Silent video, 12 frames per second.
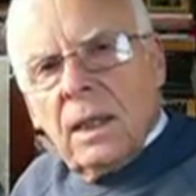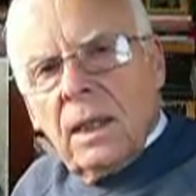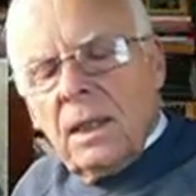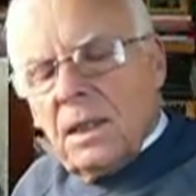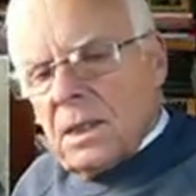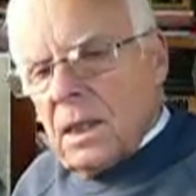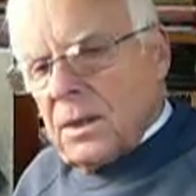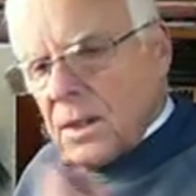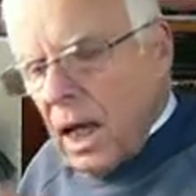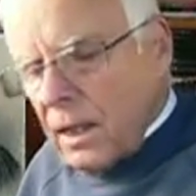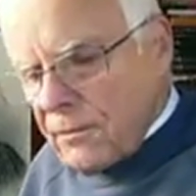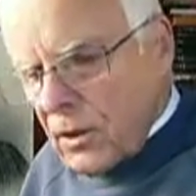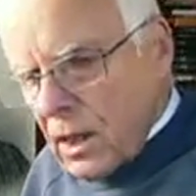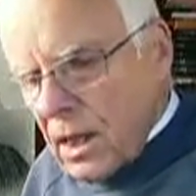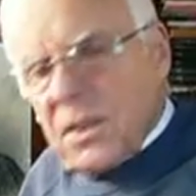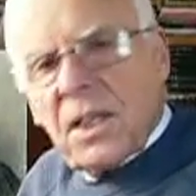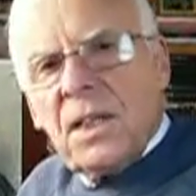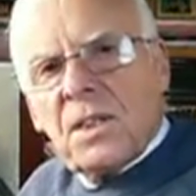He's died for
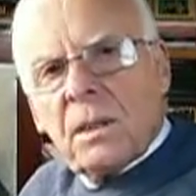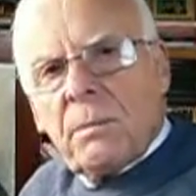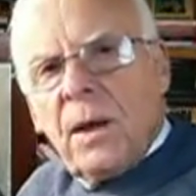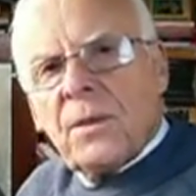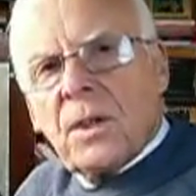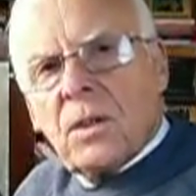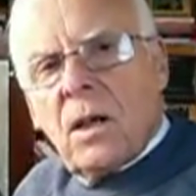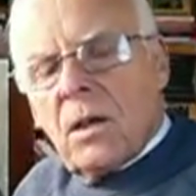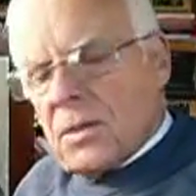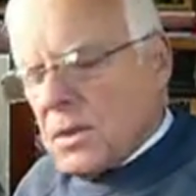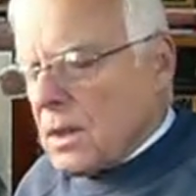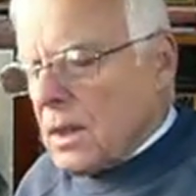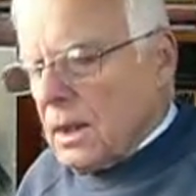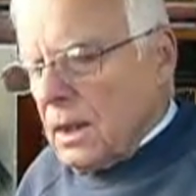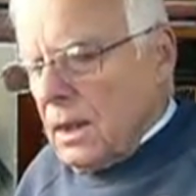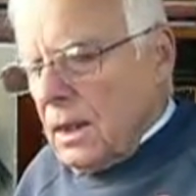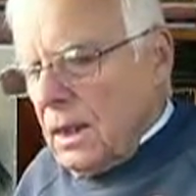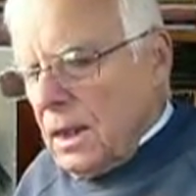our sins upon the cross.
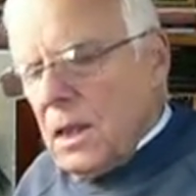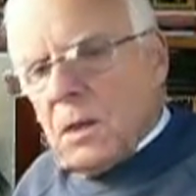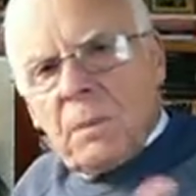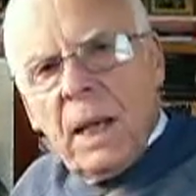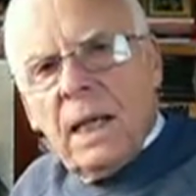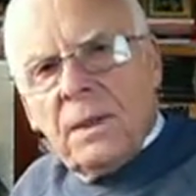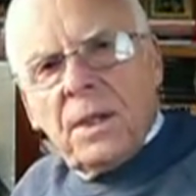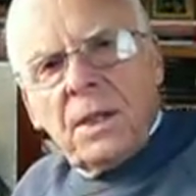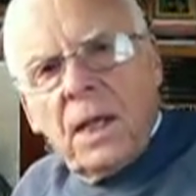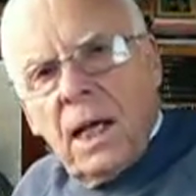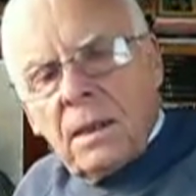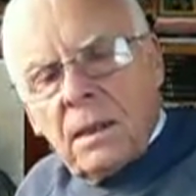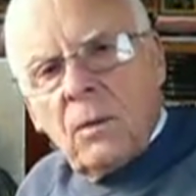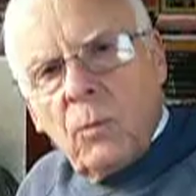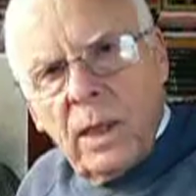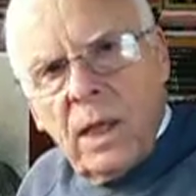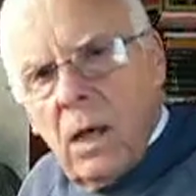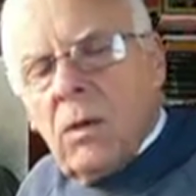He's paid the debt that
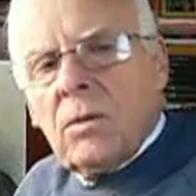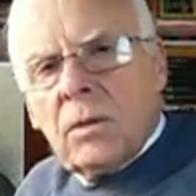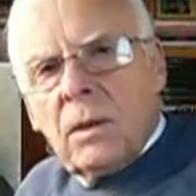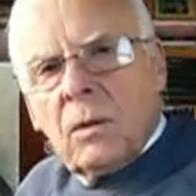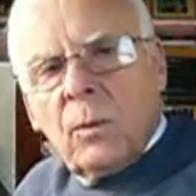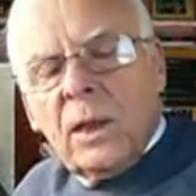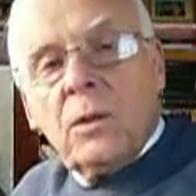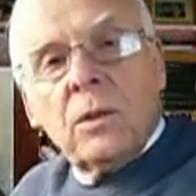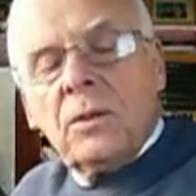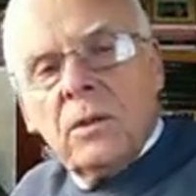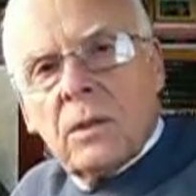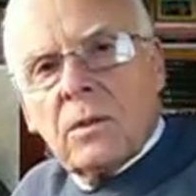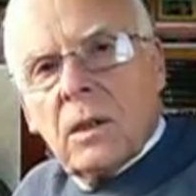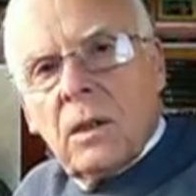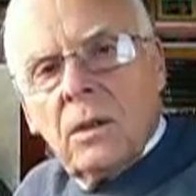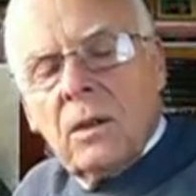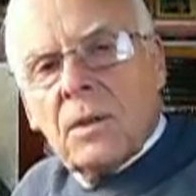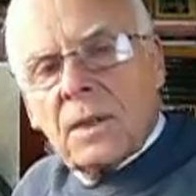we owed, that we could
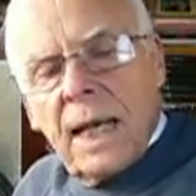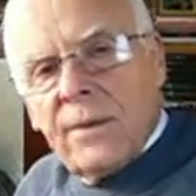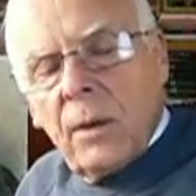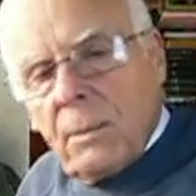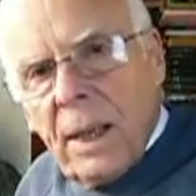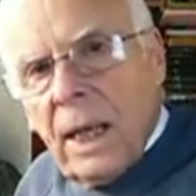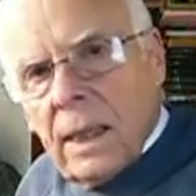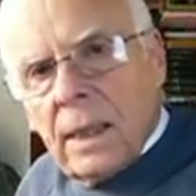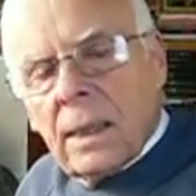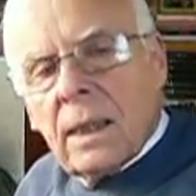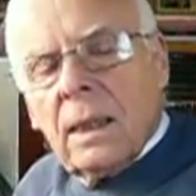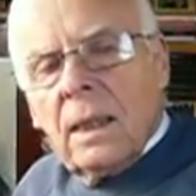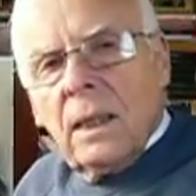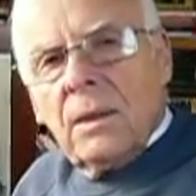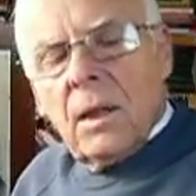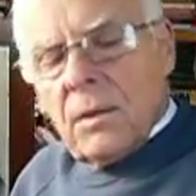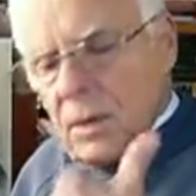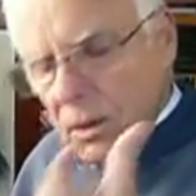not ever pay.
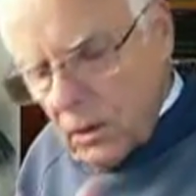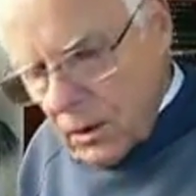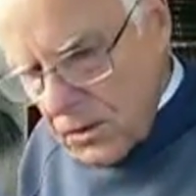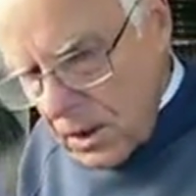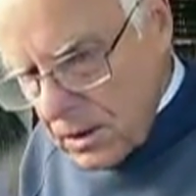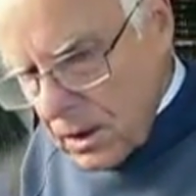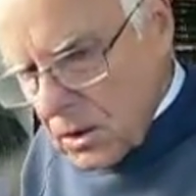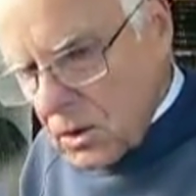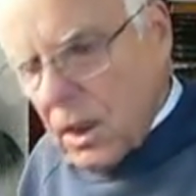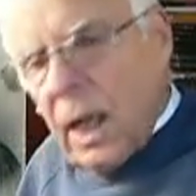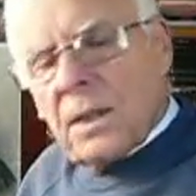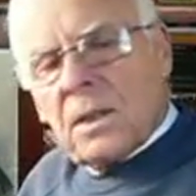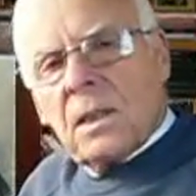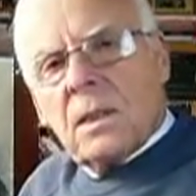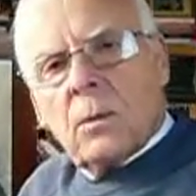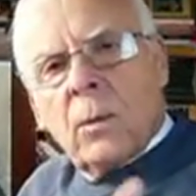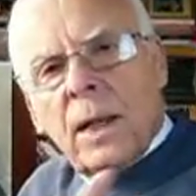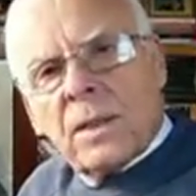No, the Lord Jesus Christ is
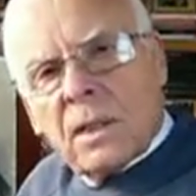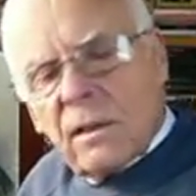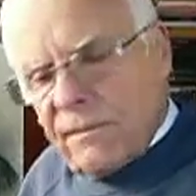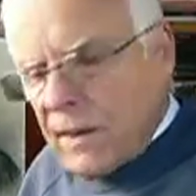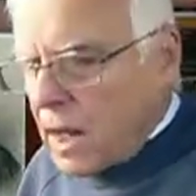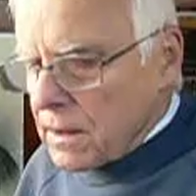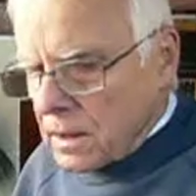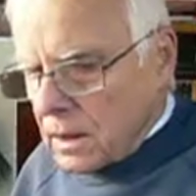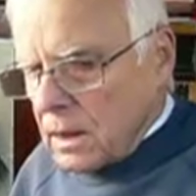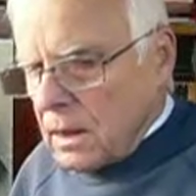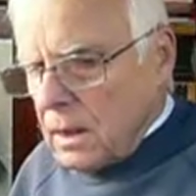the way to the Father.